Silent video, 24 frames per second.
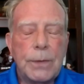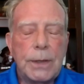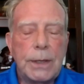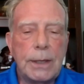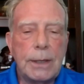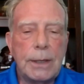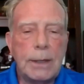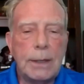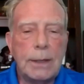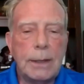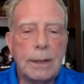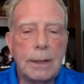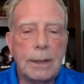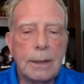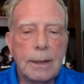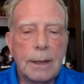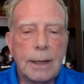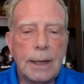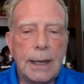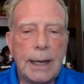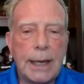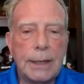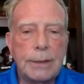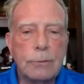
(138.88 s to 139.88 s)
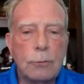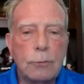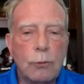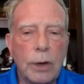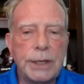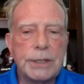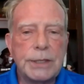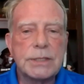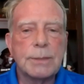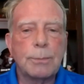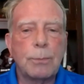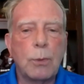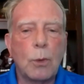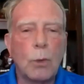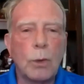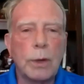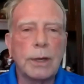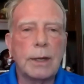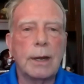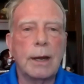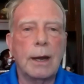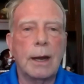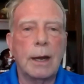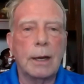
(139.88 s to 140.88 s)
He had great
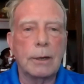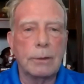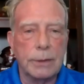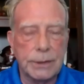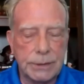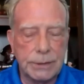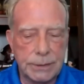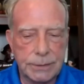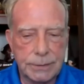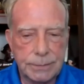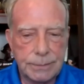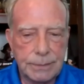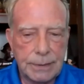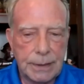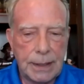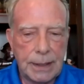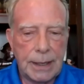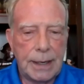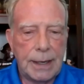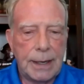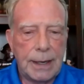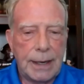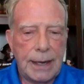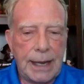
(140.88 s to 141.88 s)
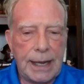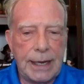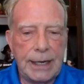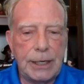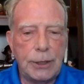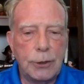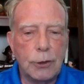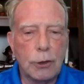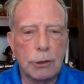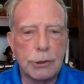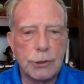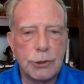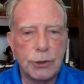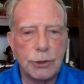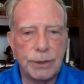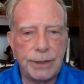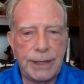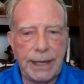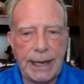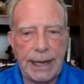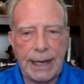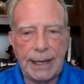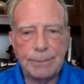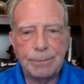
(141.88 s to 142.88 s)
support in Congress, and he
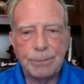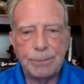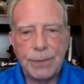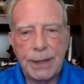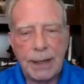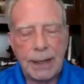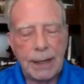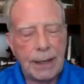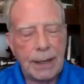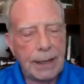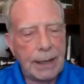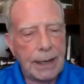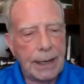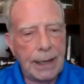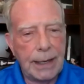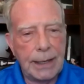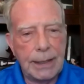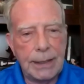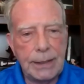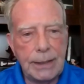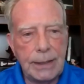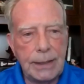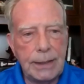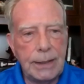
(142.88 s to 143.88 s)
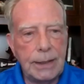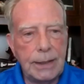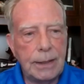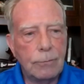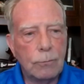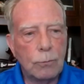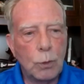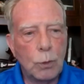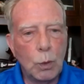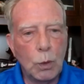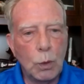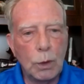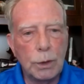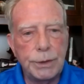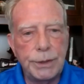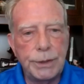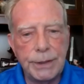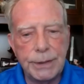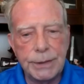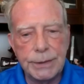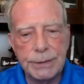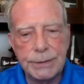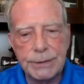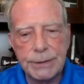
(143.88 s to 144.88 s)
nurtured that. And he ruled
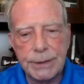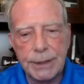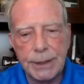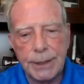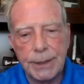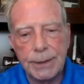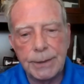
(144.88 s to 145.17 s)
his